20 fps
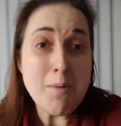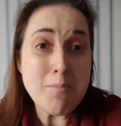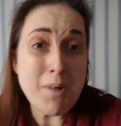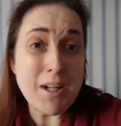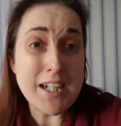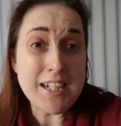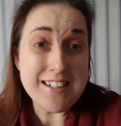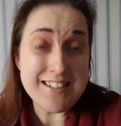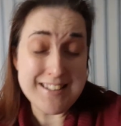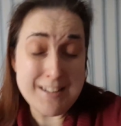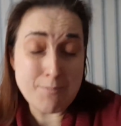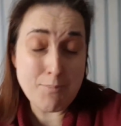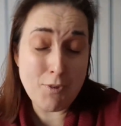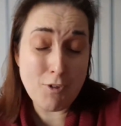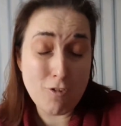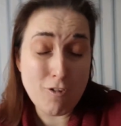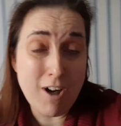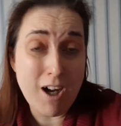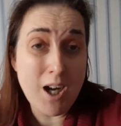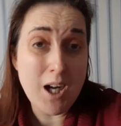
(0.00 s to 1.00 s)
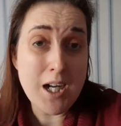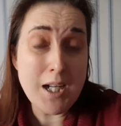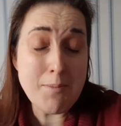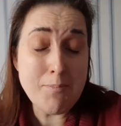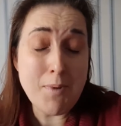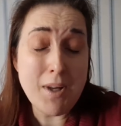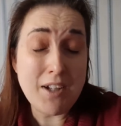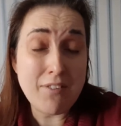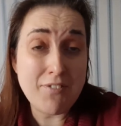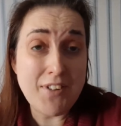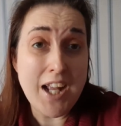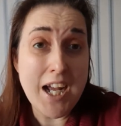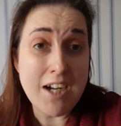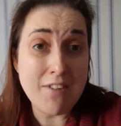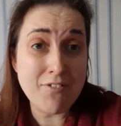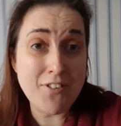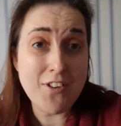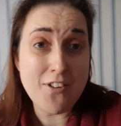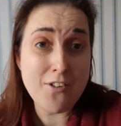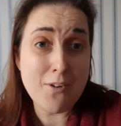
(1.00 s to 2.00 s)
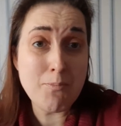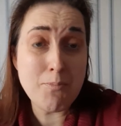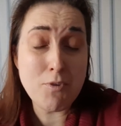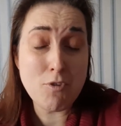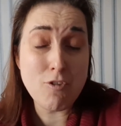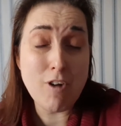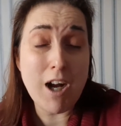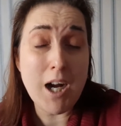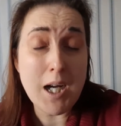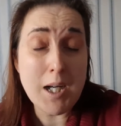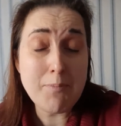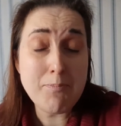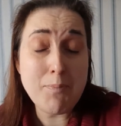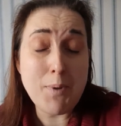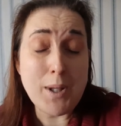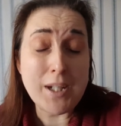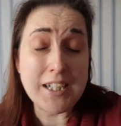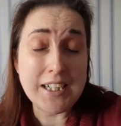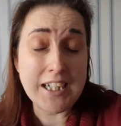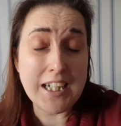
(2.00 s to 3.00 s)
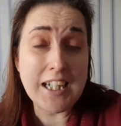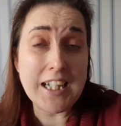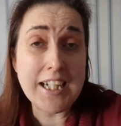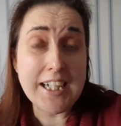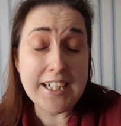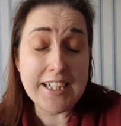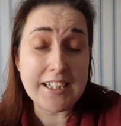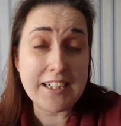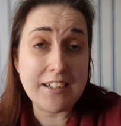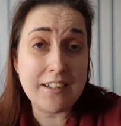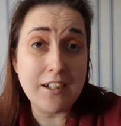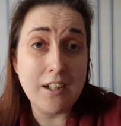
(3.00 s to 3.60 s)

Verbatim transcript: Please subscribe. If you haven't subscribed, uh, click